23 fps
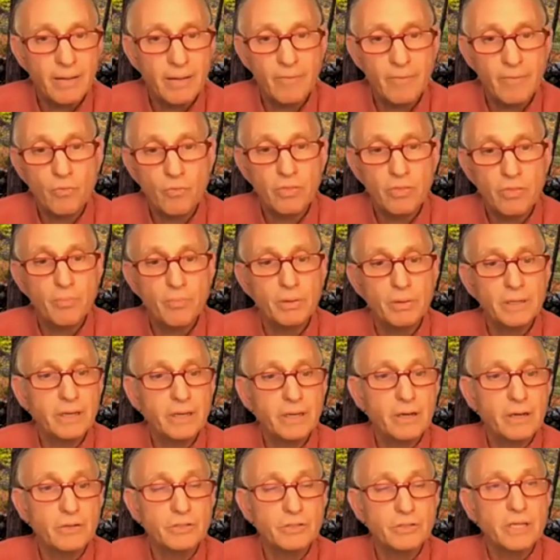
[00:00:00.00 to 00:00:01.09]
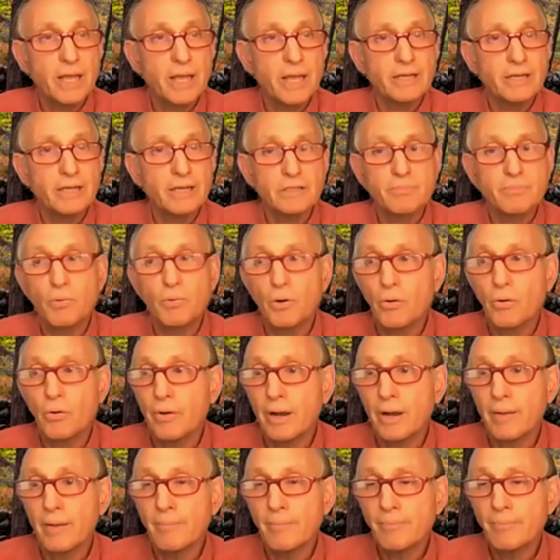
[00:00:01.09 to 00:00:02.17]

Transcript: with a political science program